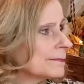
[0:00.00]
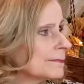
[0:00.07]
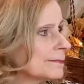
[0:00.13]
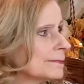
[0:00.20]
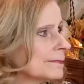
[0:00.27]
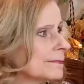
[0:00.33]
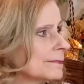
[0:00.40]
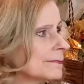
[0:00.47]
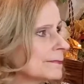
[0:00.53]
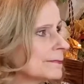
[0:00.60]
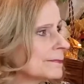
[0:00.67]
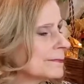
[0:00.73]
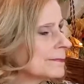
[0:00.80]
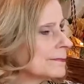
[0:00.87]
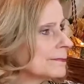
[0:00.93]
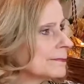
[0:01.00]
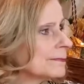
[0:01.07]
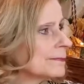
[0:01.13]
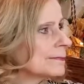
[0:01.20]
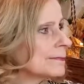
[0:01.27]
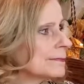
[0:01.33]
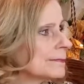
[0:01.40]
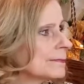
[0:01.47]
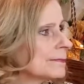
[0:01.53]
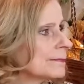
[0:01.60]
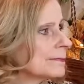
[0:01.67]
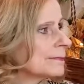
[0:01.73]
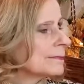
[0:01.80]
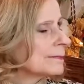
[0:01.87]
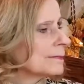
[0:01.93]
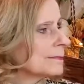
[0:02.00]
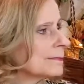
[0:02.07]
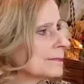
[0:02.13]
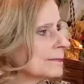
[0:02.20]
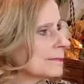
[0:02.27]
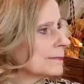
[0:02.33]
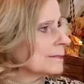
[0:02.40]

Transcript: (silent)